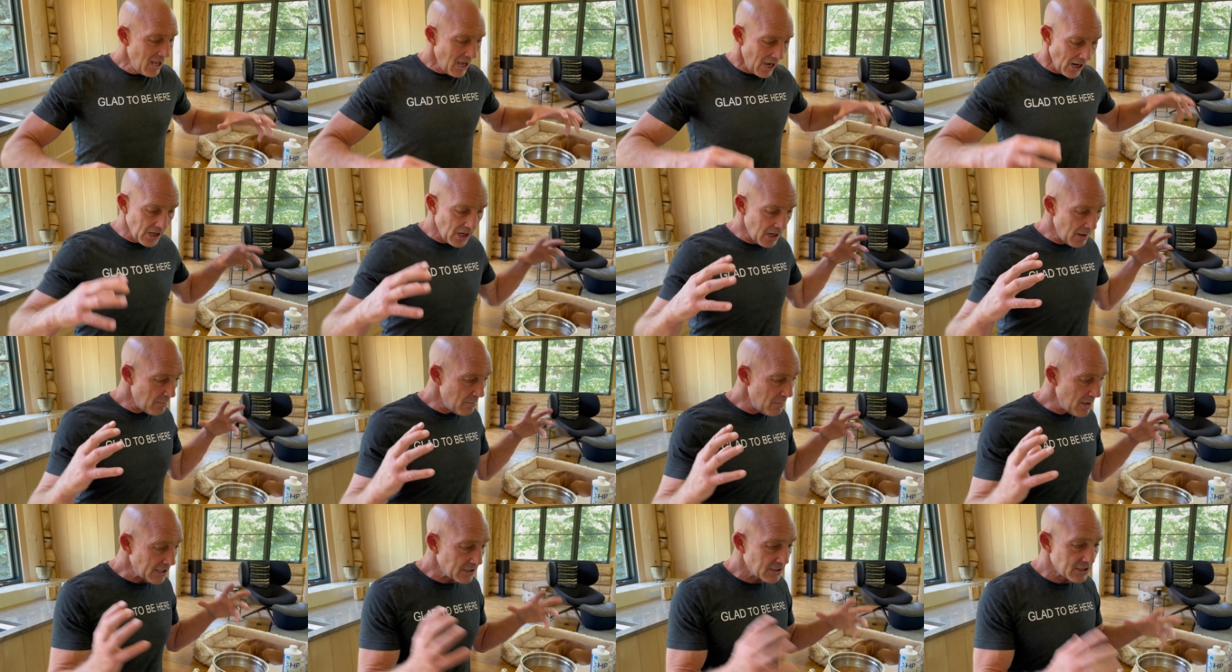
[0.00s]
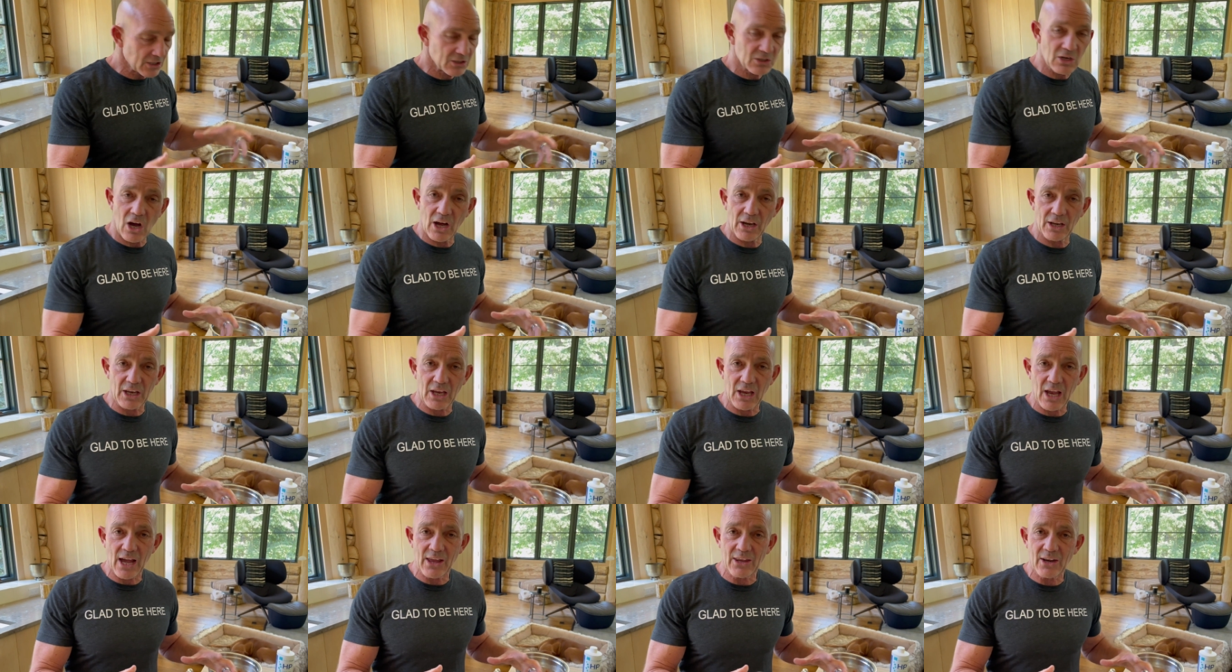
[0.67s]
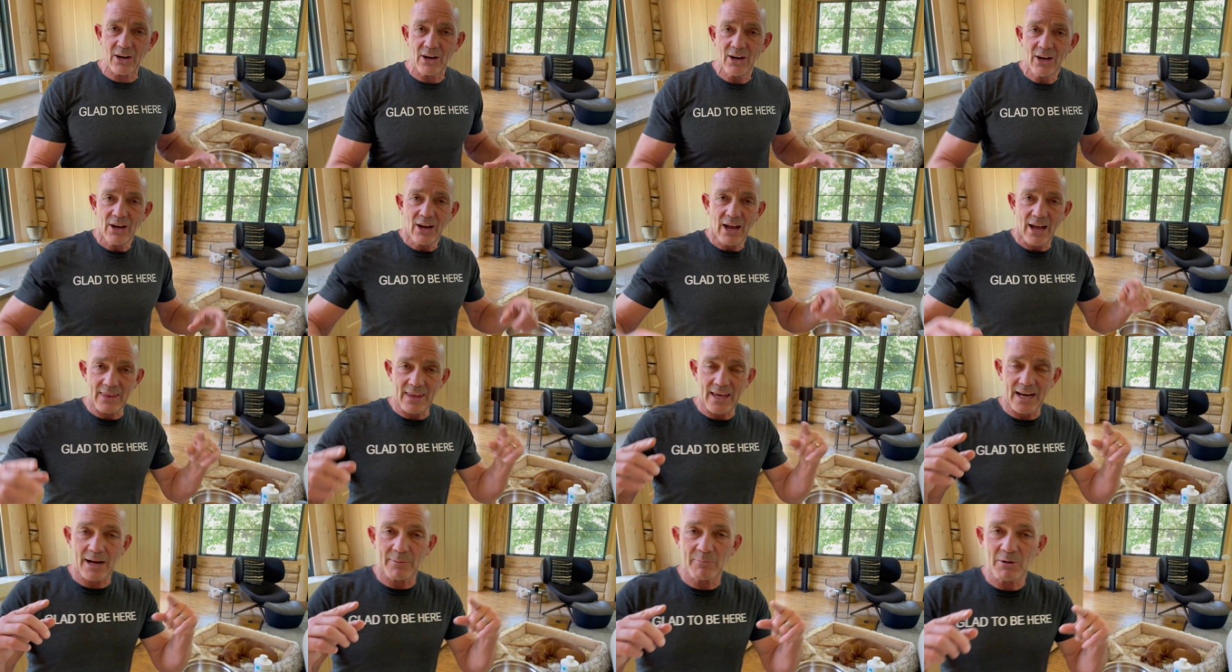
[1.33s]
I'm gonna mix this all together,
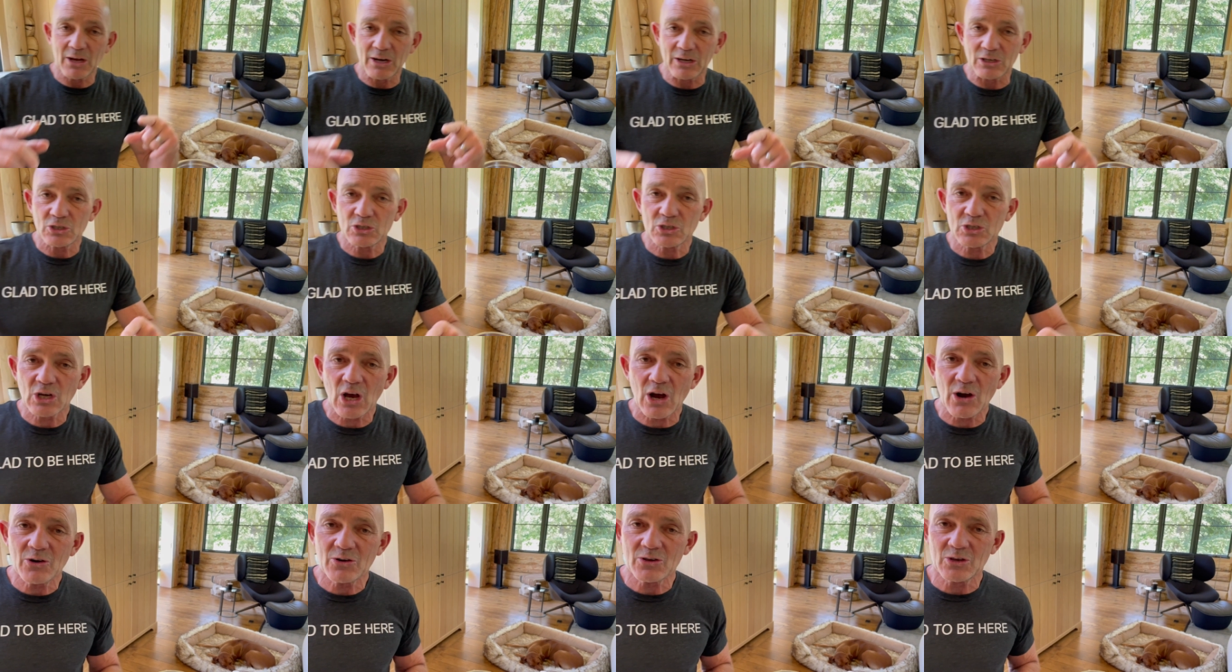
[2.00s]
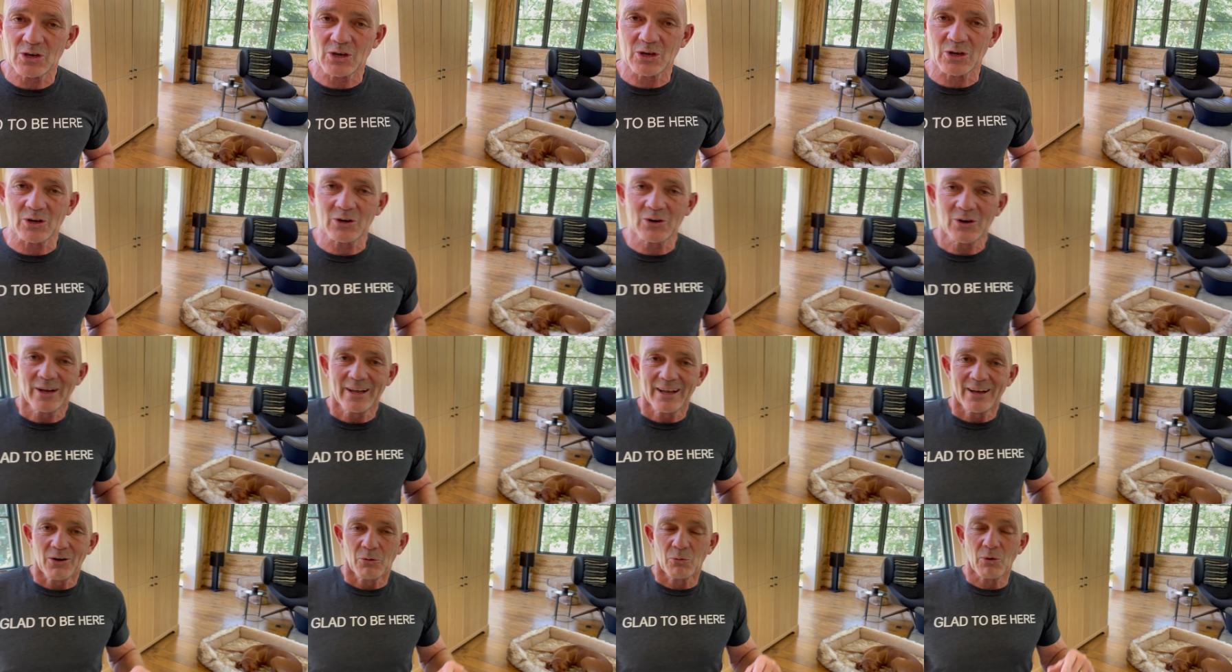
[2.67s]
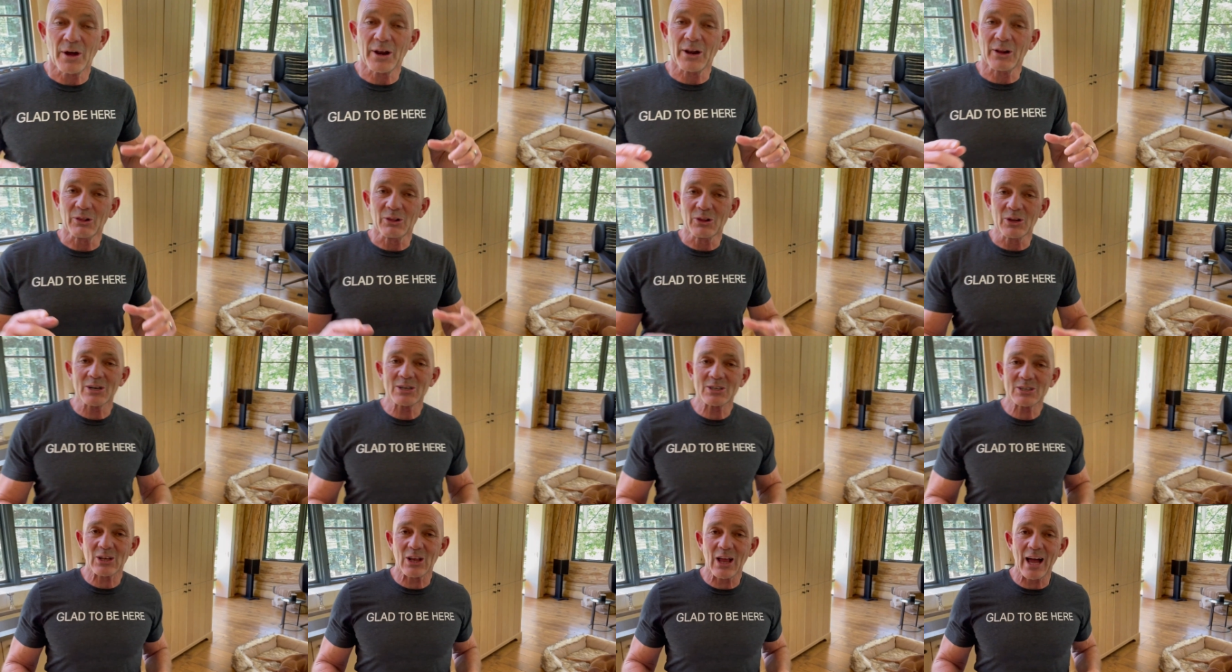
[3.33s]
and then I'm gonna show you what it
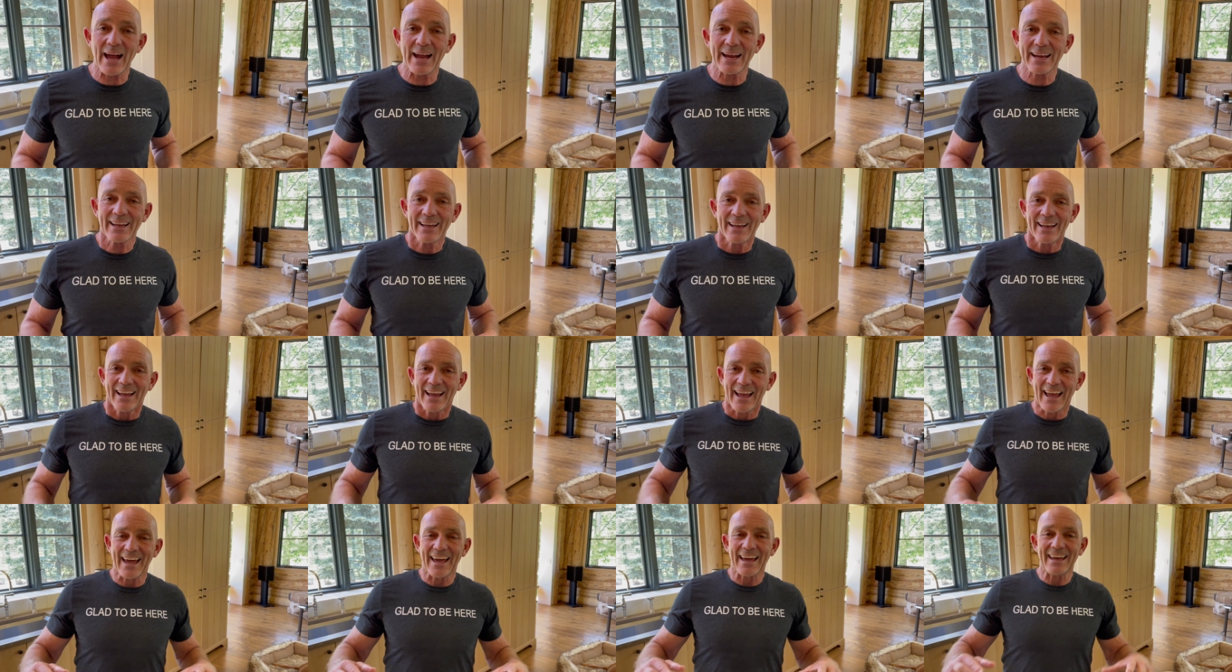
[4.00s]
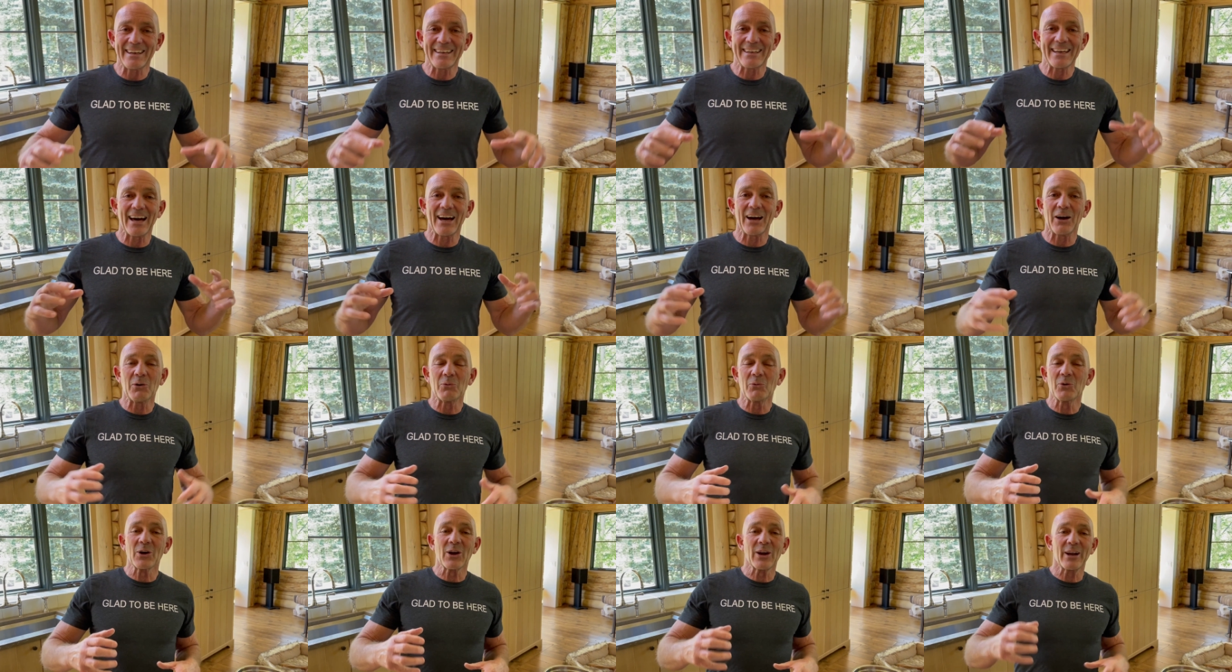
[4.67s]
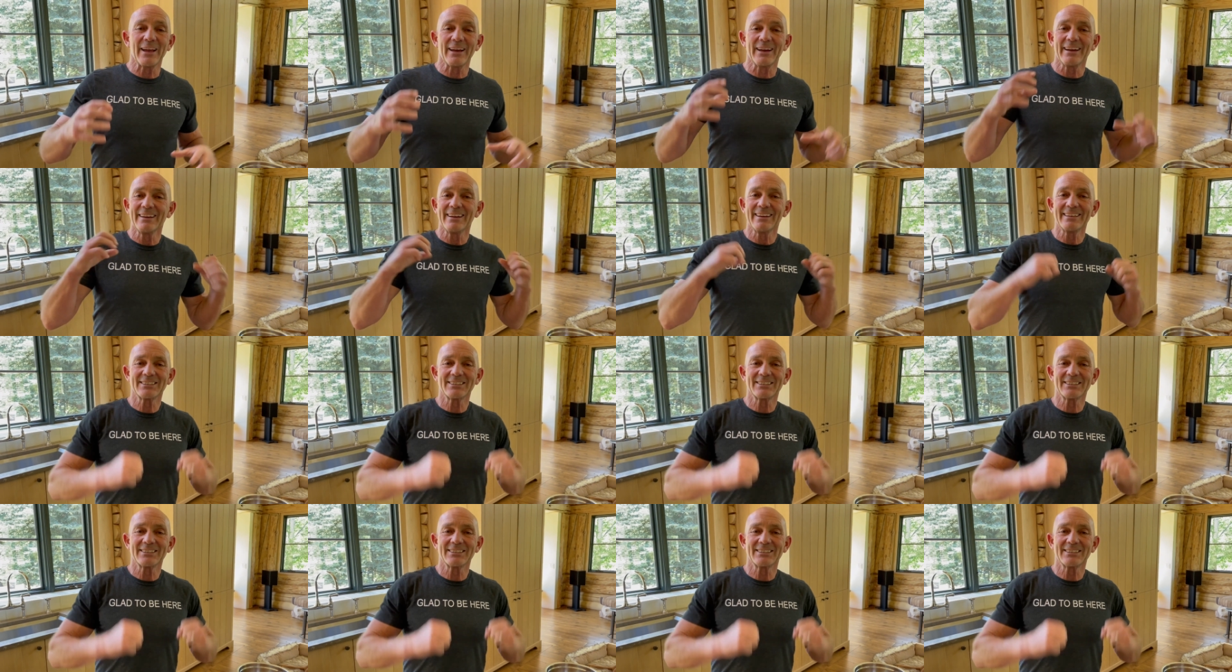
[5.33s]
looks like, and uh, we're gonna